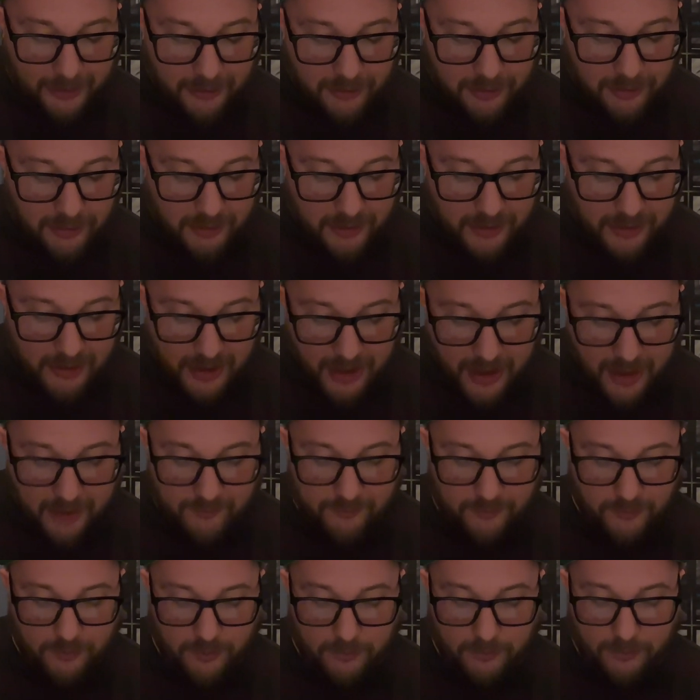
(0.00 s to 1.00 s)
Why couldn't I
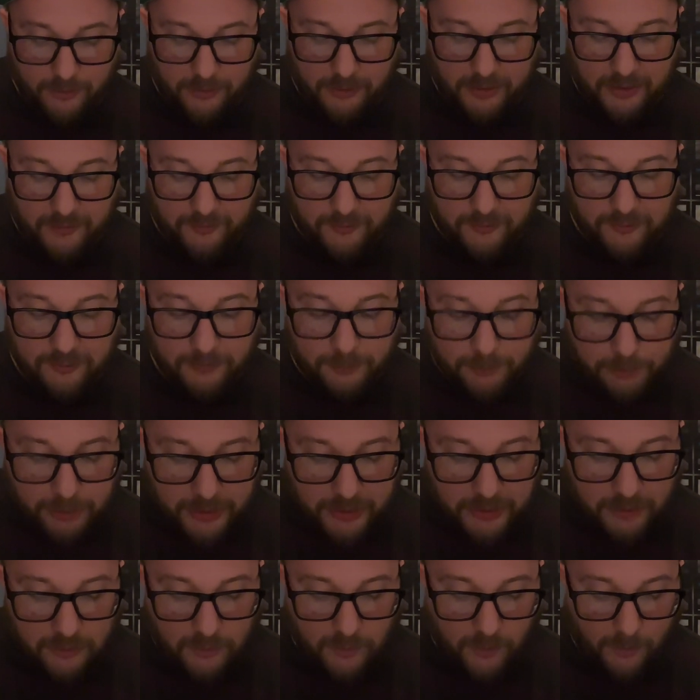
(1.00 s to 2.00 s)
have a normal life and
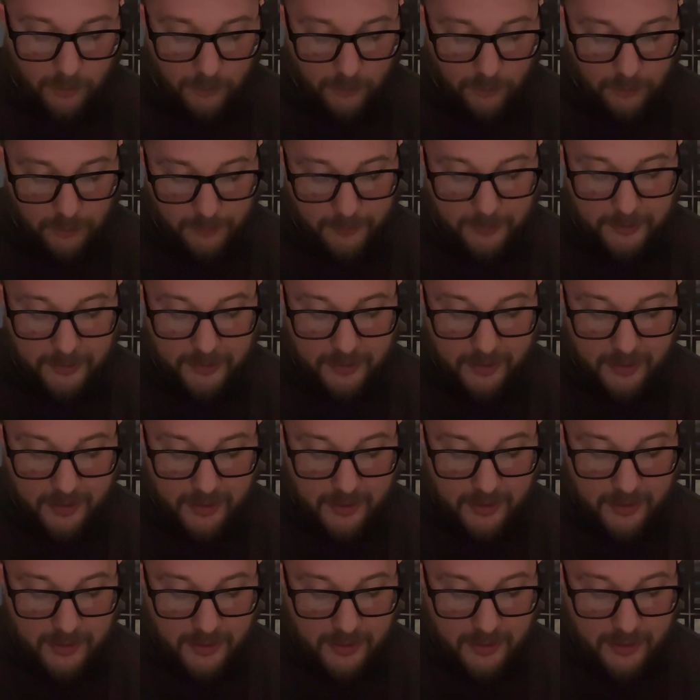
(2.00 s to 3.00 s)
just be a normal woman?
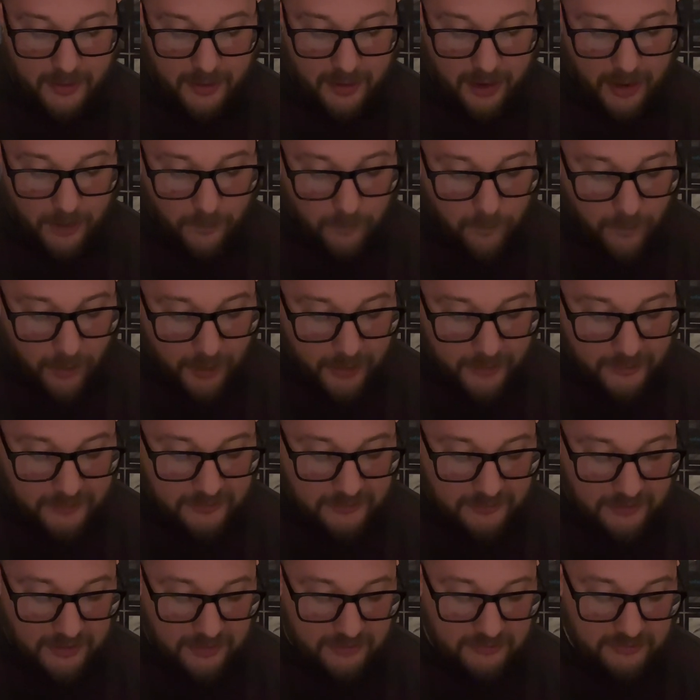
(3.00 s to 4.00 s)
I
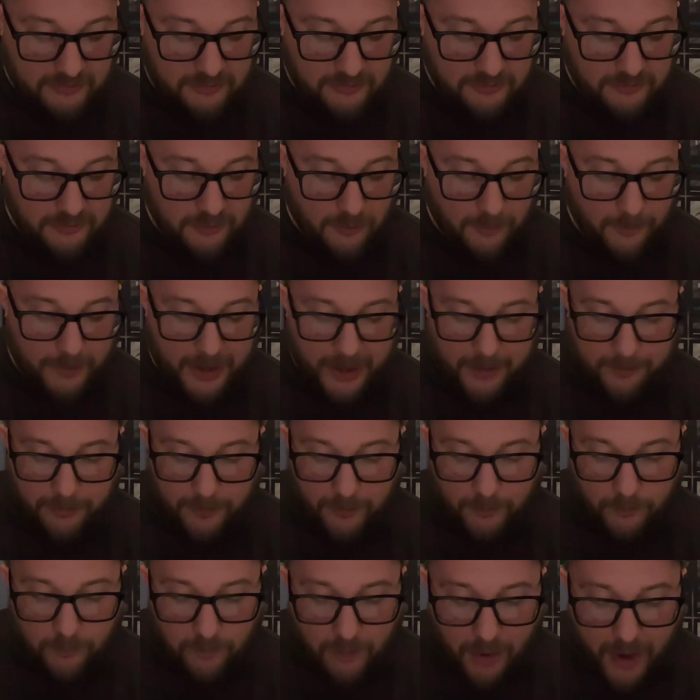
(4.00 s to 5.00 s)
wanted Stacy so
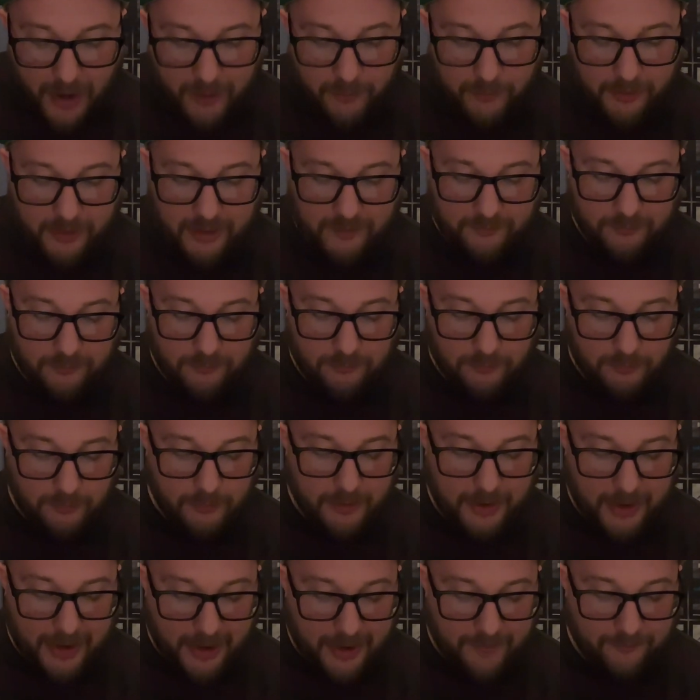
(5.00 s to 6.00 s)
bad, but why do I have to
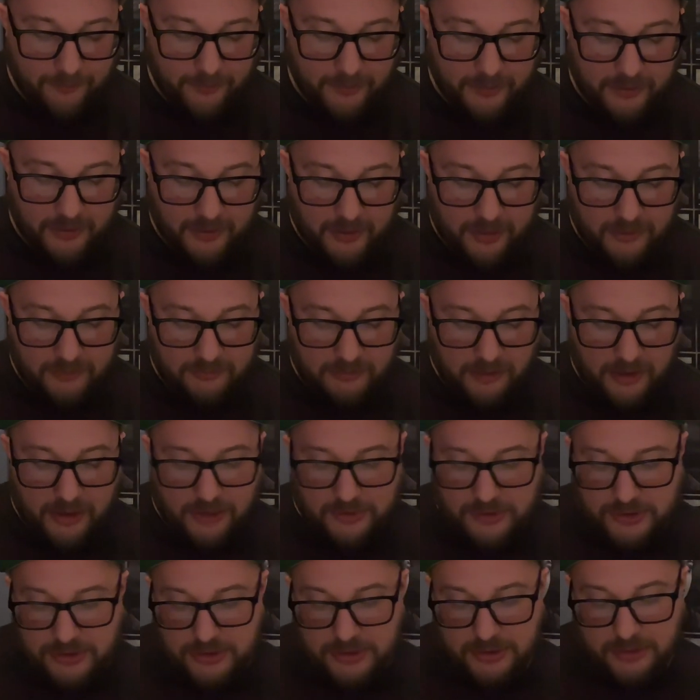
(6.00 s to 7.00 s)
ruin everything I
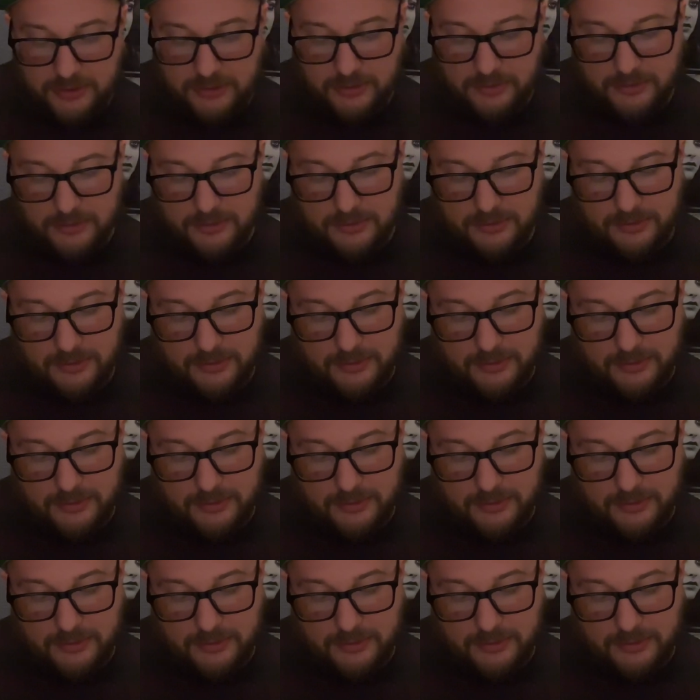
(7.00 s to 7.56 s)
touch?